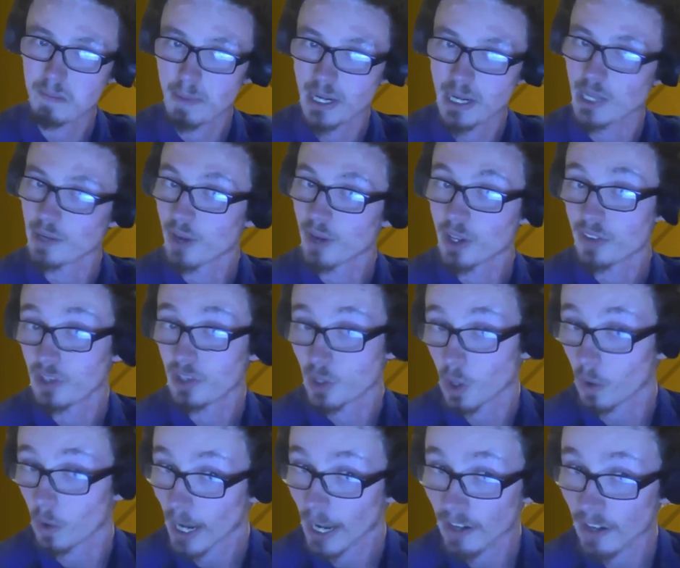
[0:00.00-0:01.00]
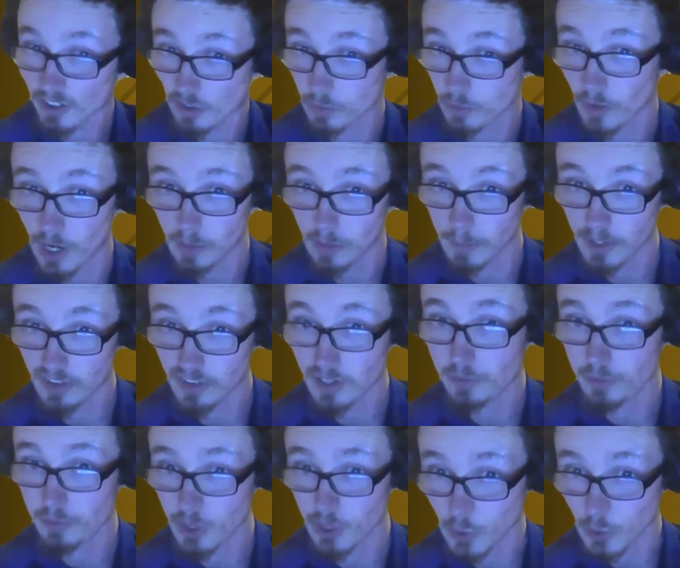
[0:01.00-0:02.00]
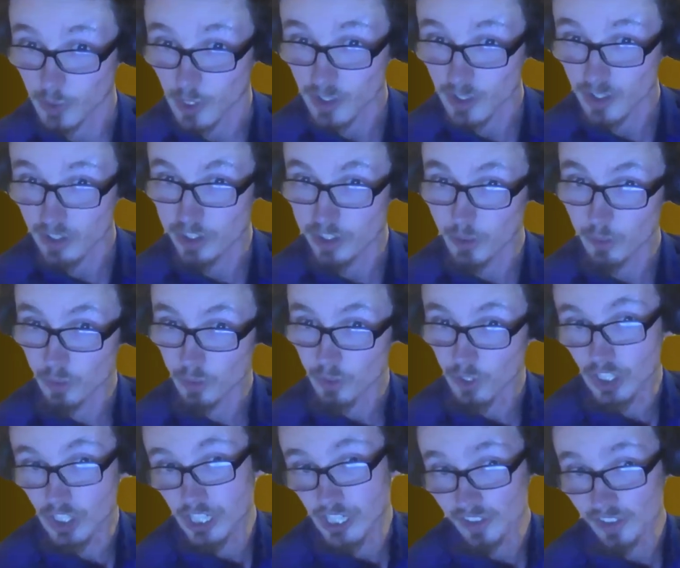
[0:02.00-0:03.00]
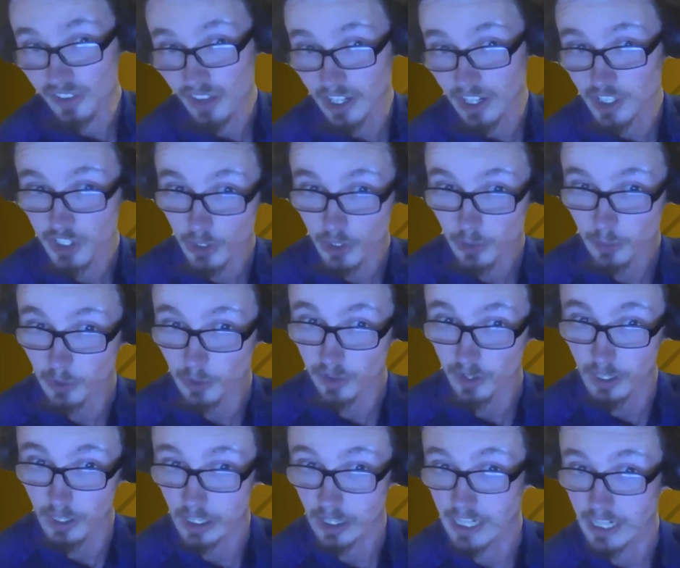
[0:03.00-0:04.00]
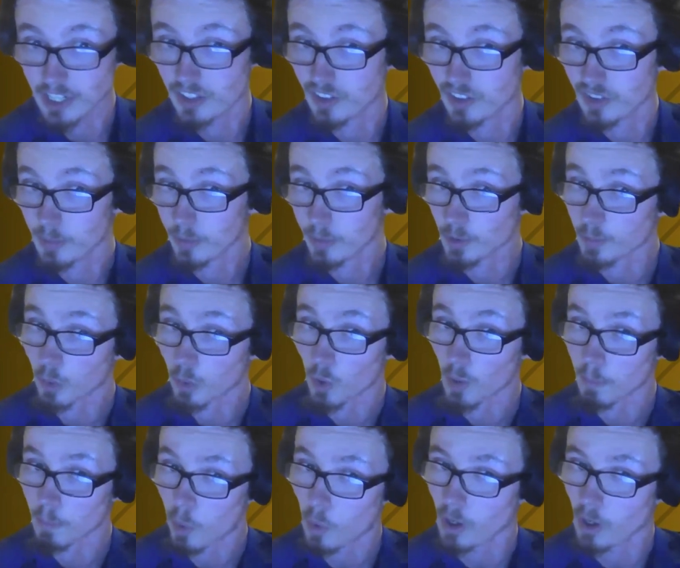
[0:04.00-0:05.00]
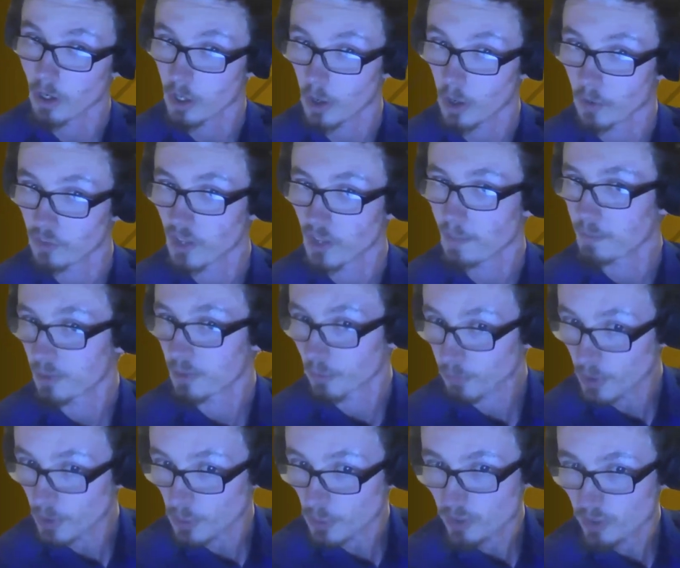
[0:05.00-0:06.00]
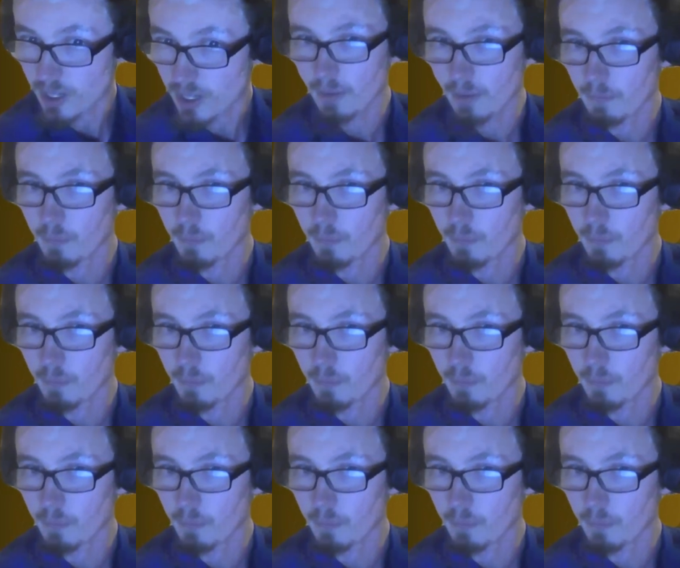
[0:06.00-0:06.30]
Many of us at LongX, who follow myself included, use the Sheekey Science Show as a guide to some of the more important concepts in the field,